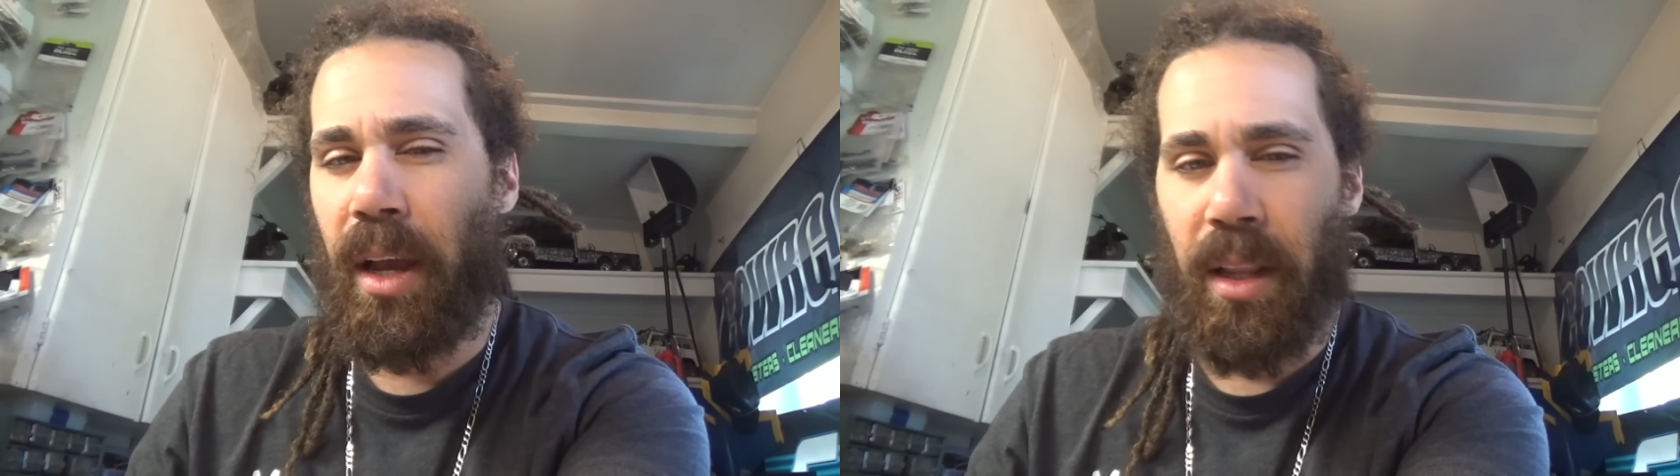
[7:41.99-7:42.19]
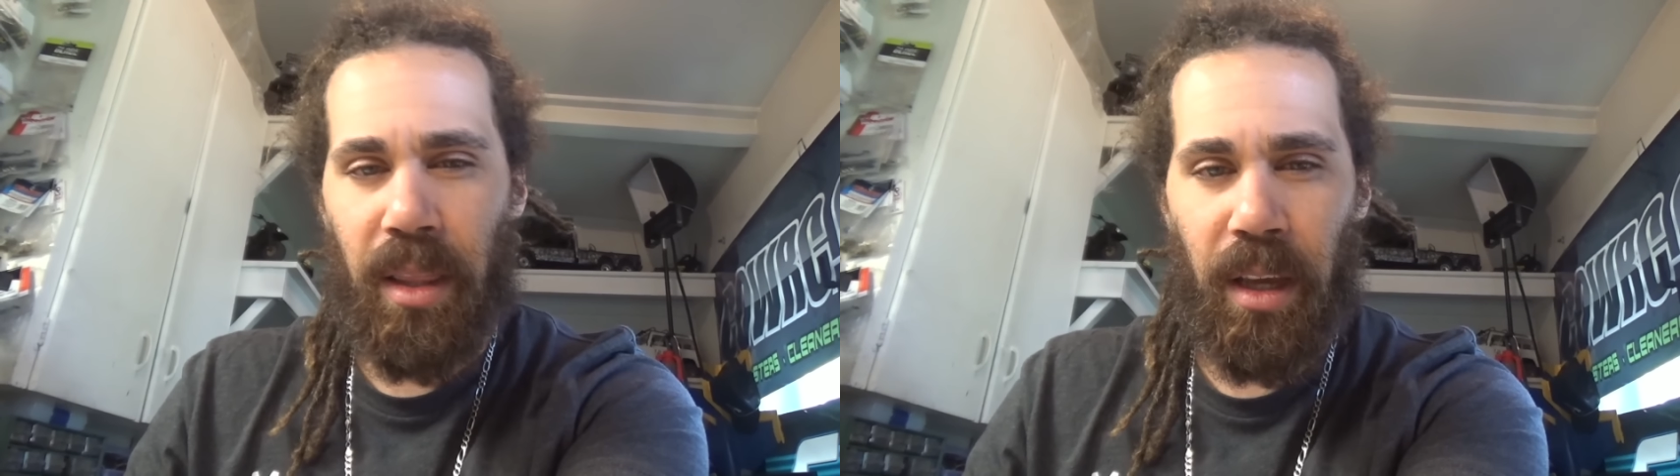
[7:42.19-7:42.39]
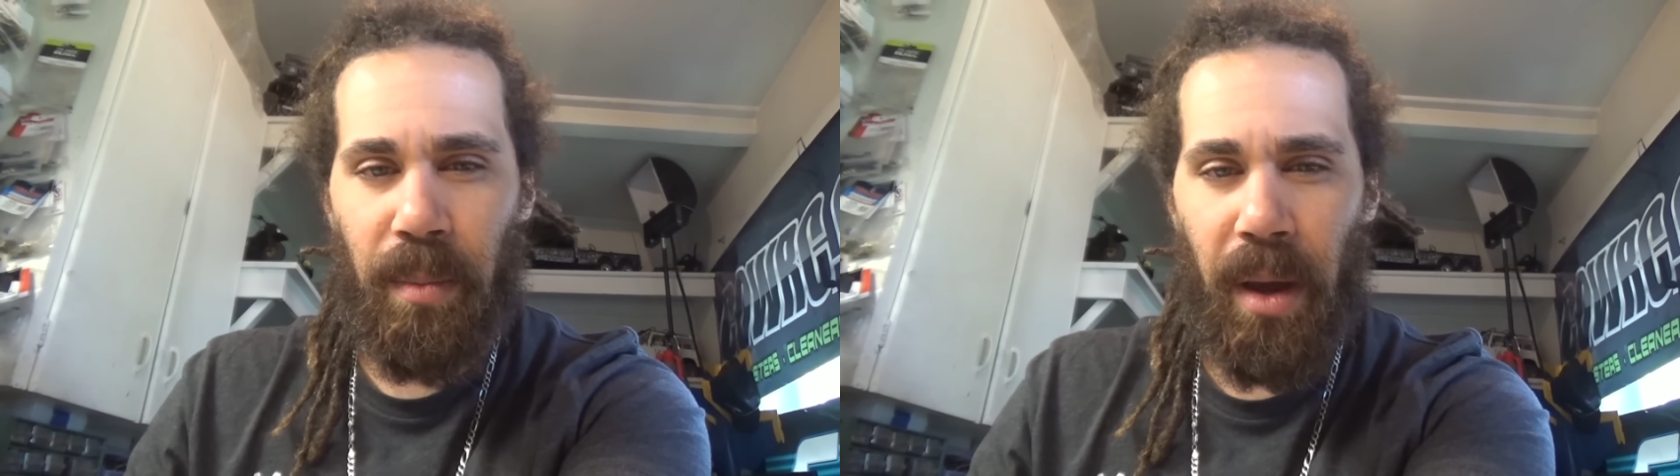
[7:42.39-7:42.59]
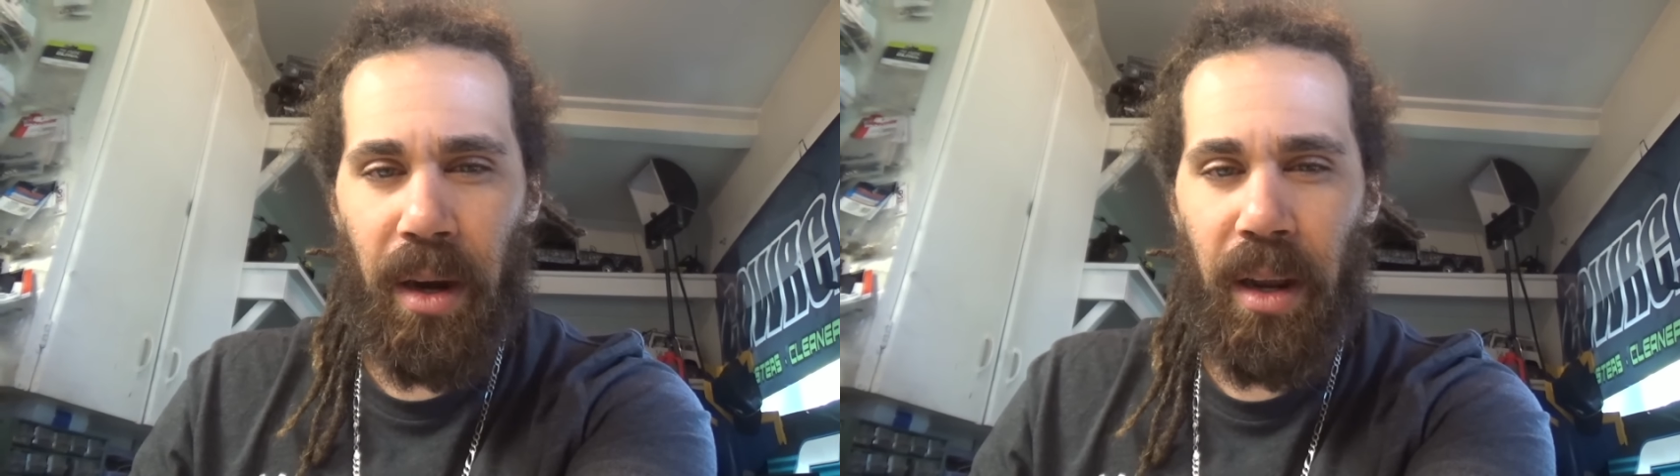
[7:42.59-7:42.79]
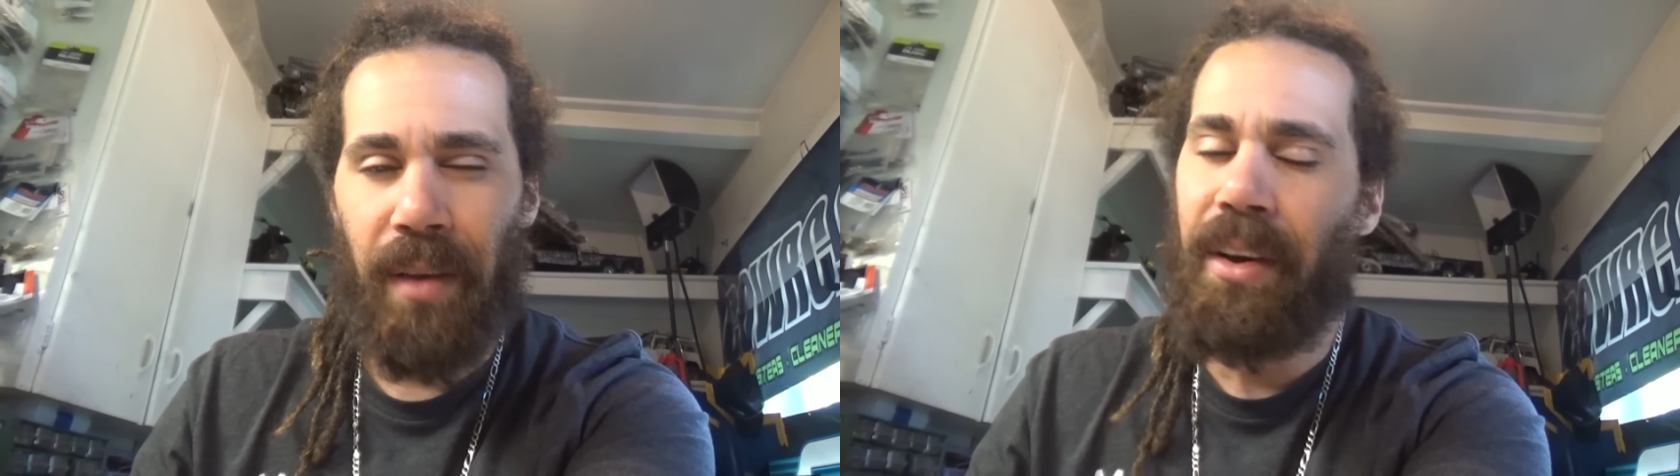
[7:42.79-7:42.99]
I got to think about
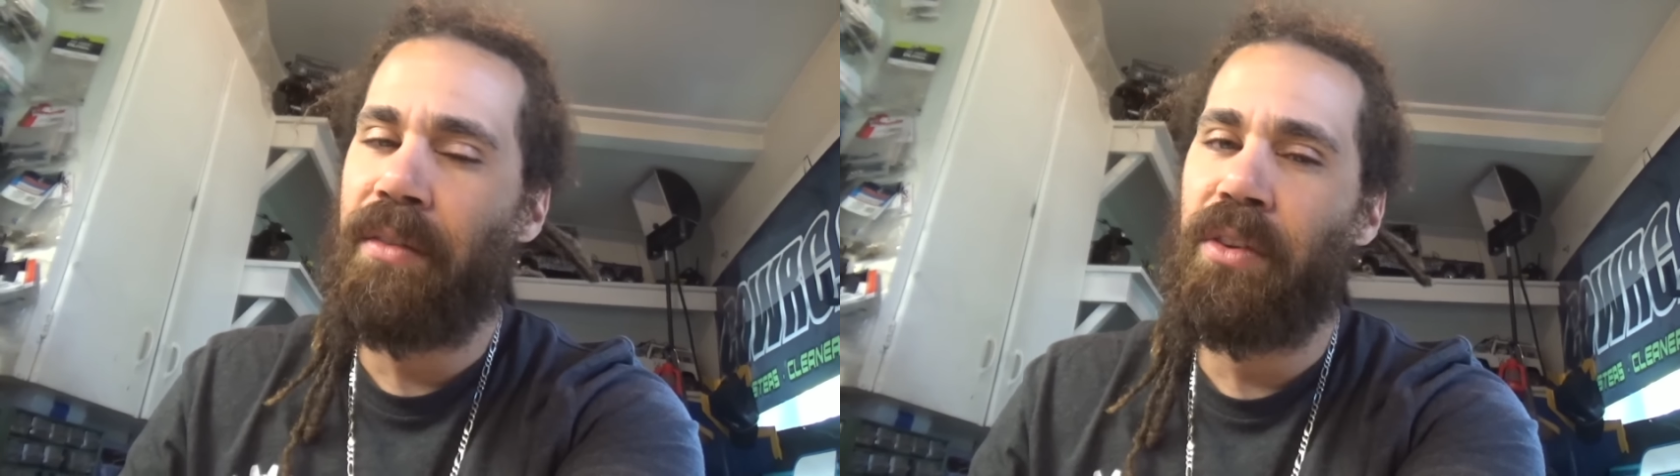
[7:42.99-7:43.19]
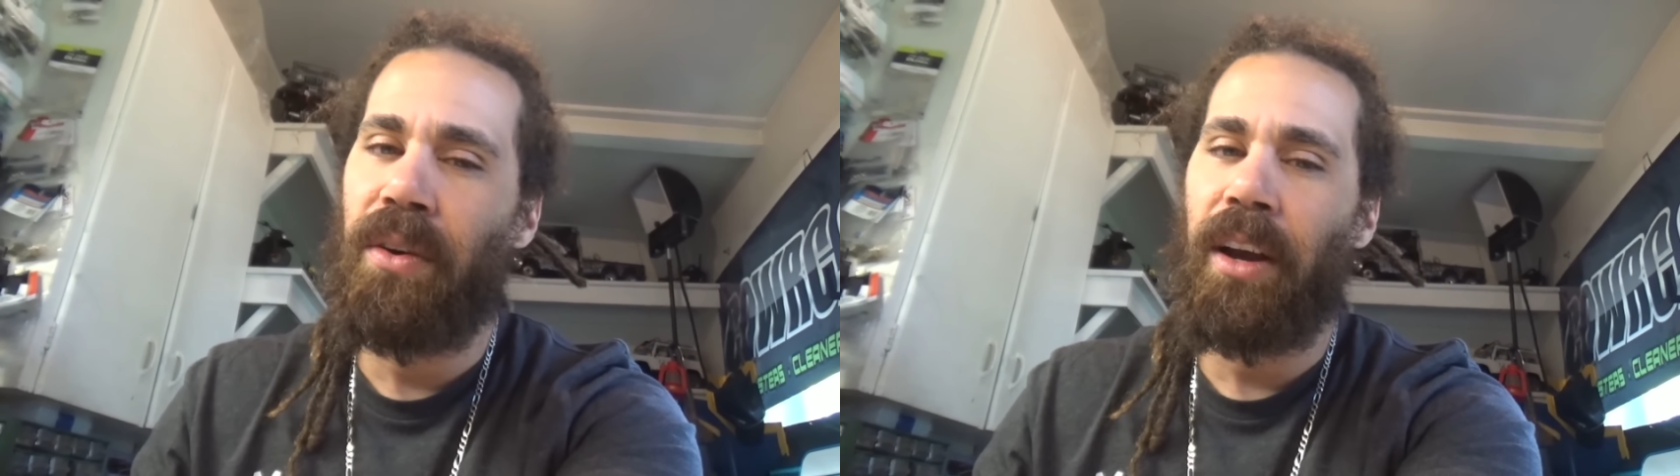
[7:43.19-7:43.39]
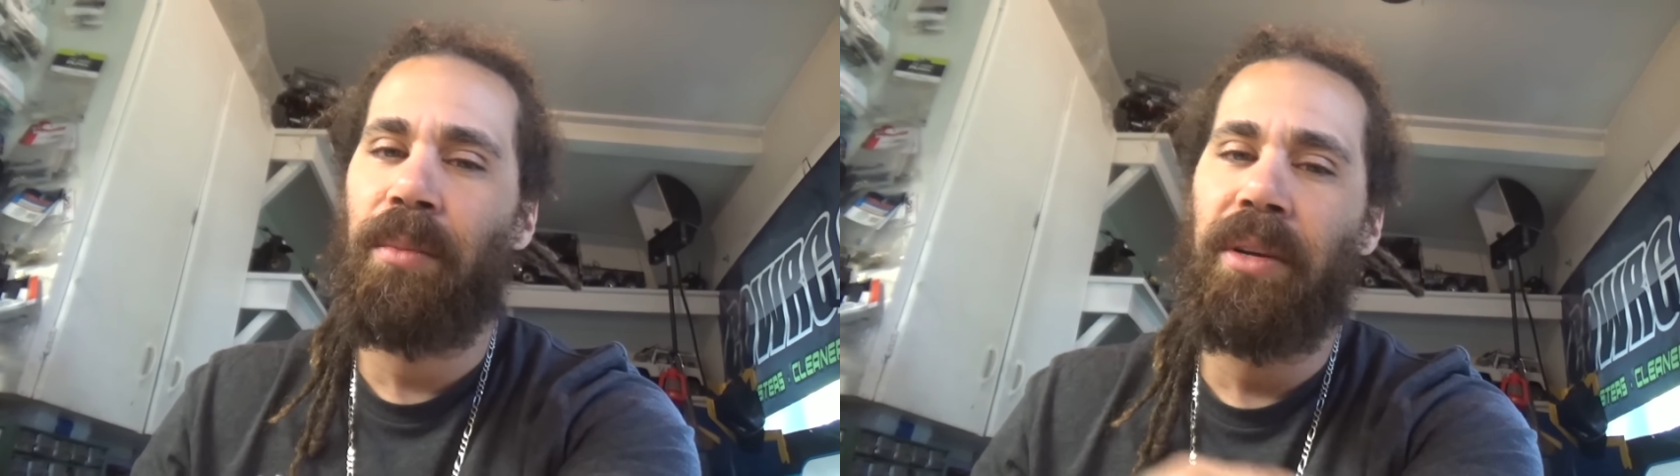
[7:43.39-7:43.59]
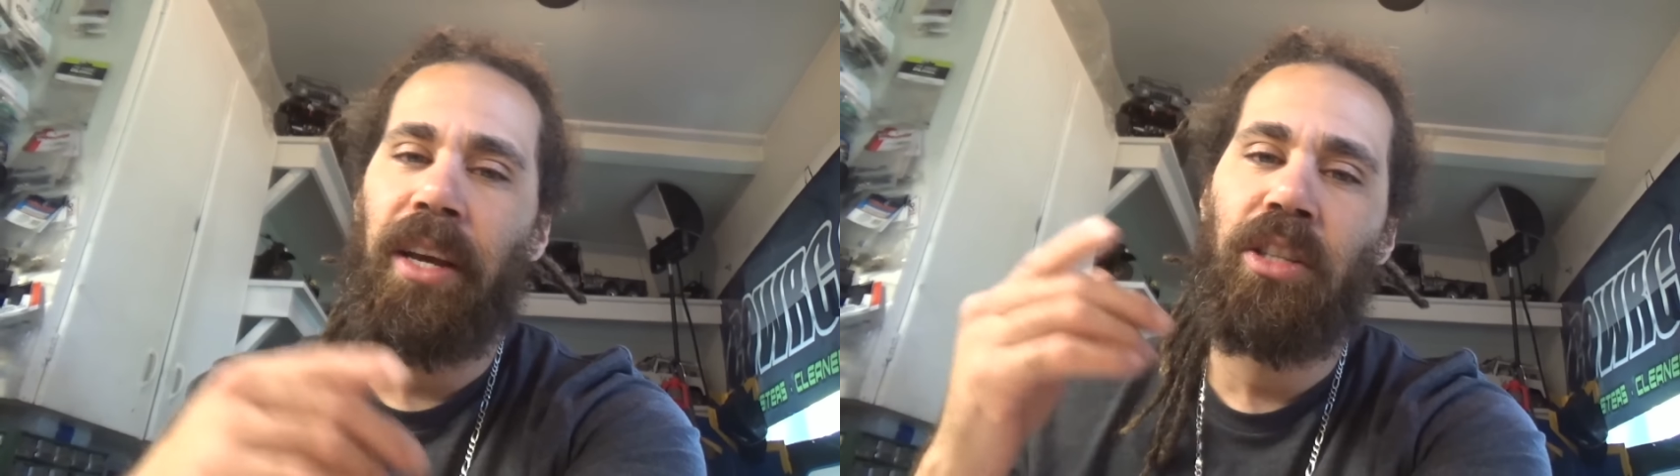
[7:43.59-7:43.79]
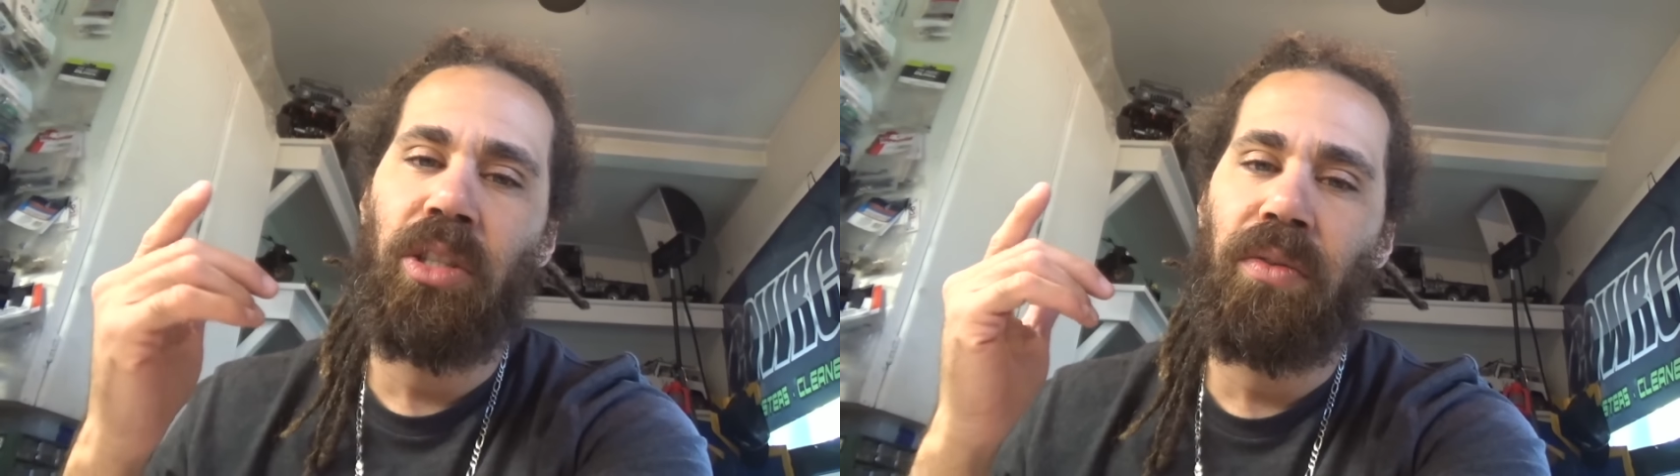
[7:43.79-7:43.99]
it. I've had a few
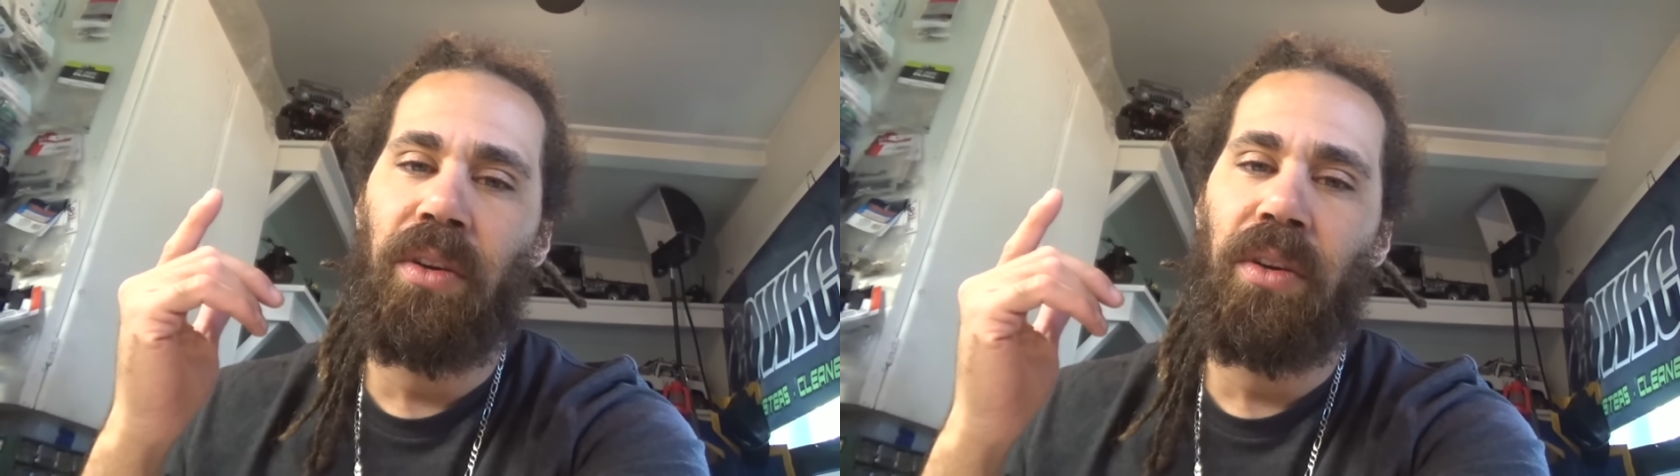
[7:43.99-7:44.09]
recommendations